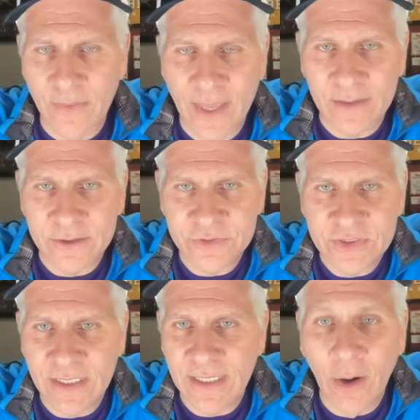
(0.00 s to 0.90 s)
that little
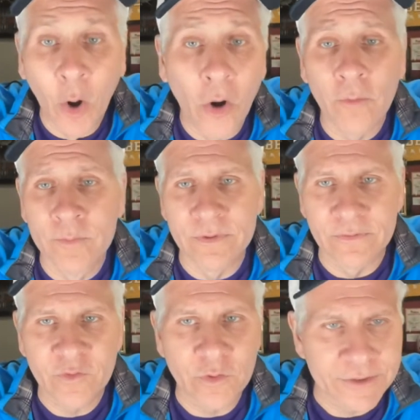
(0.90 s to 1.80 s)
skid at home,
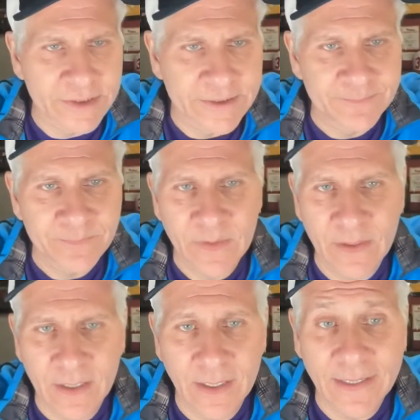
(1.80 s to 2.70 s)
of course.
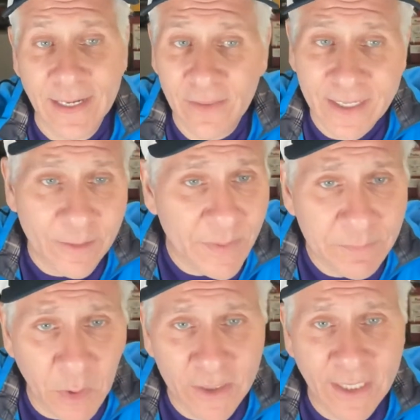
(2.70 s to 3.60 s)
And now they got a big
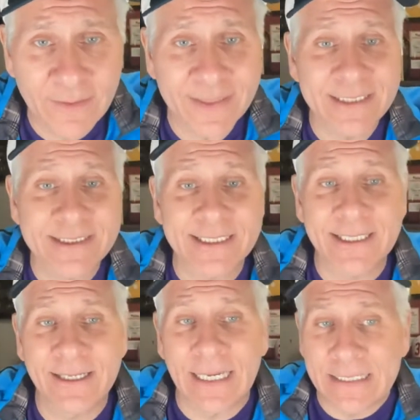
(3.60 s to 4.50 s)
ball game against the
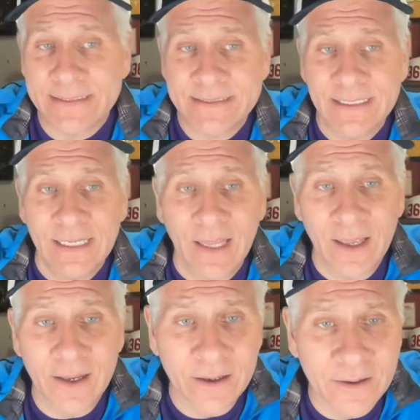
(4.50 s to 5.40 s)
Kings.
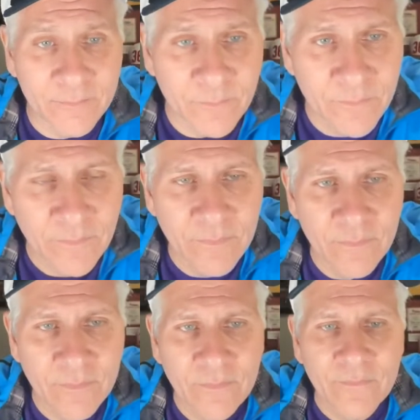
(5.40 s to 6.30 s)
The
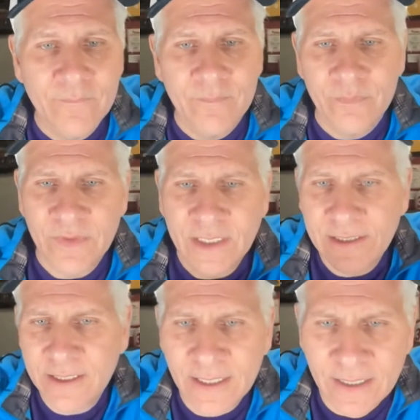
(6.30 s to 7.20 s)

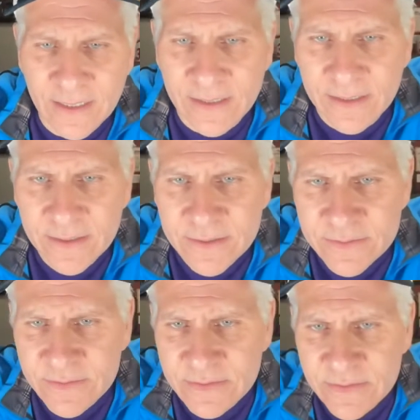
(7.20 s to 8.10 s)

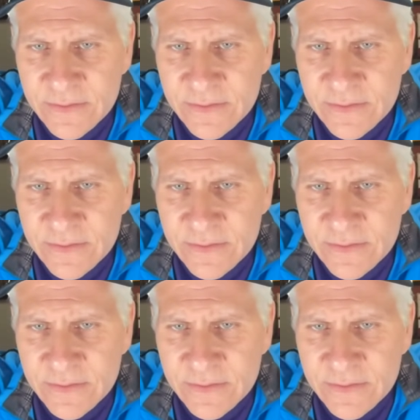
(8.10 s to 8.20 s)
Kings,